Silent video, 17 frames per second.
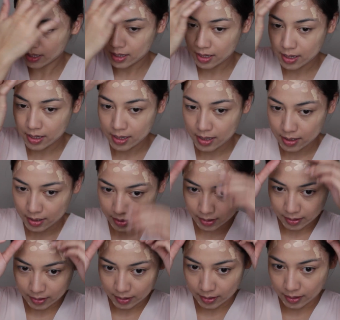Okay,
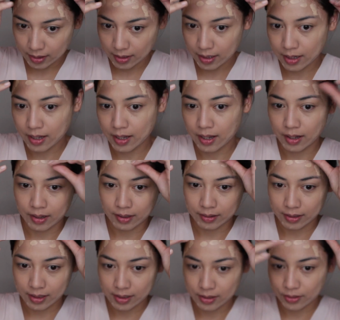yeah,
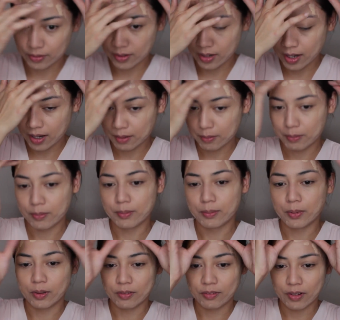that's where I
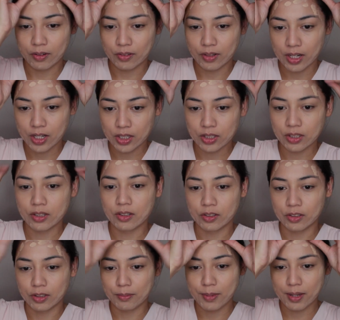put foundation
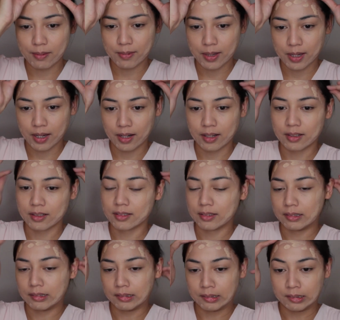on your baby hair.
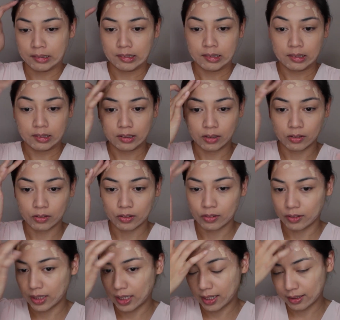Don't
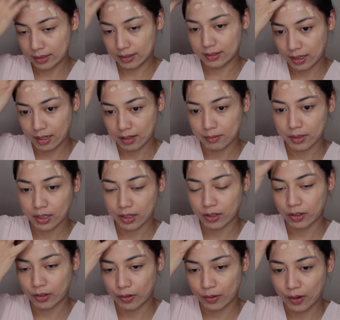do that. I'm a
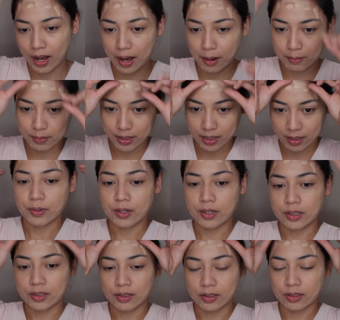crappy
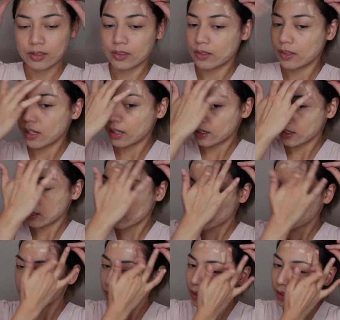person today.
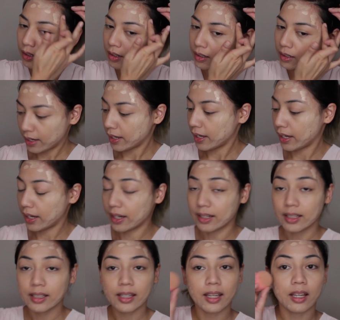
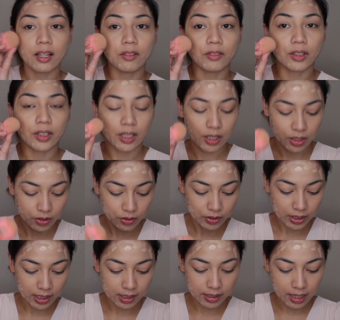And again, we're gonna
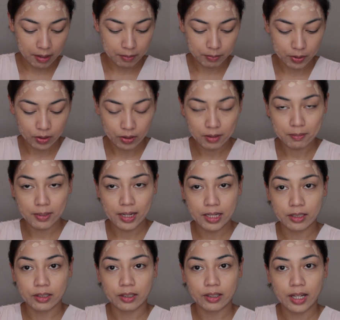use a damp beauty
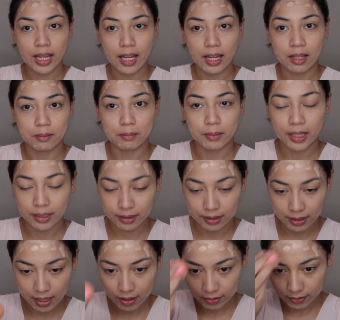blender and blend
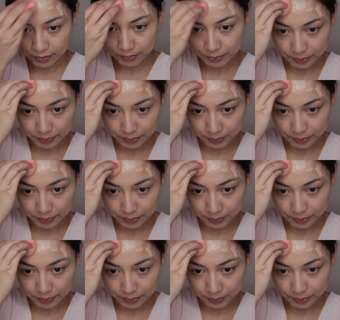it out.